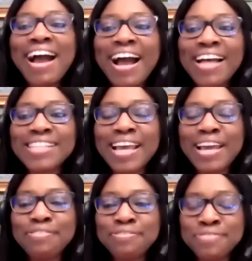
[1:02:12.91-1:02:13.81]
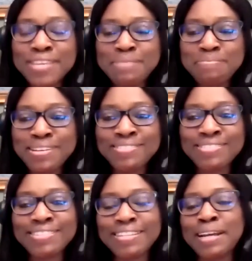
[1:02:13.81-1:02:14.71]
as a
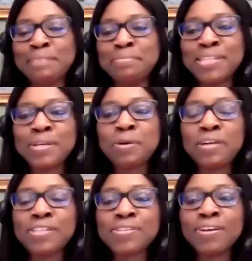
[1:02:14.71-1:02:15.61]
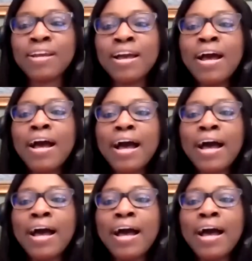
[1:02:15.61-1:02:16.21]
female? This is an amazing question.